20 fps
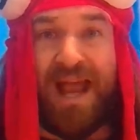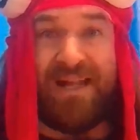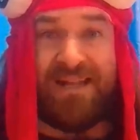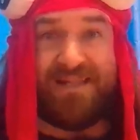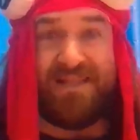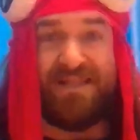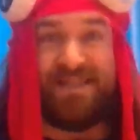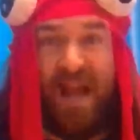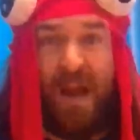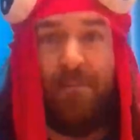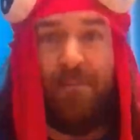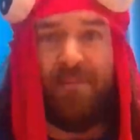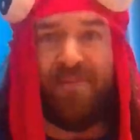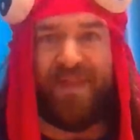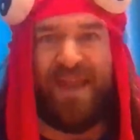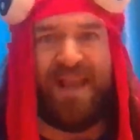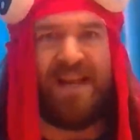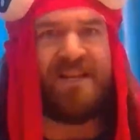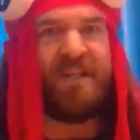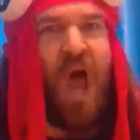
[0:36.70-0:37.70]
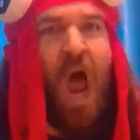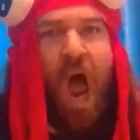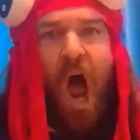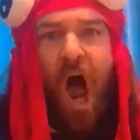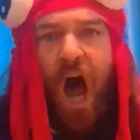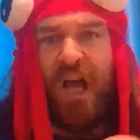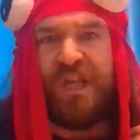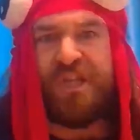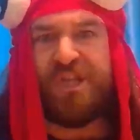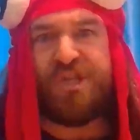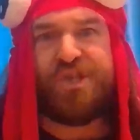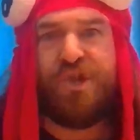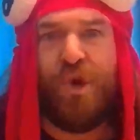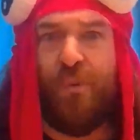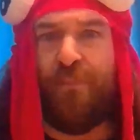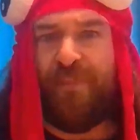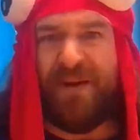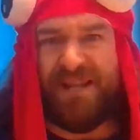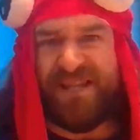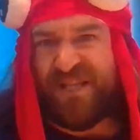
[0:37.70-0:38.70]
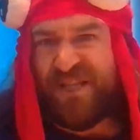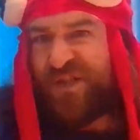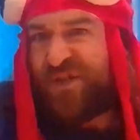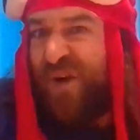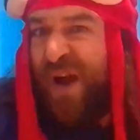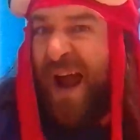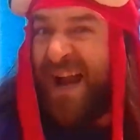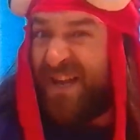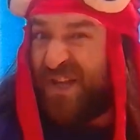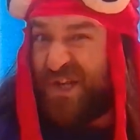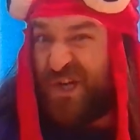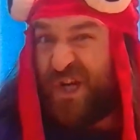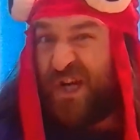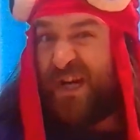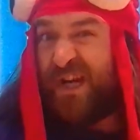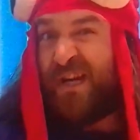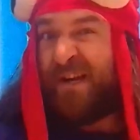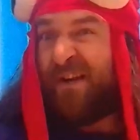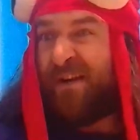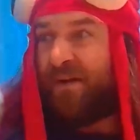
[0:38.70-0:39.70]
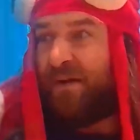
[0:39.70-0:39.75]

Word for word: and some things are super stretchy.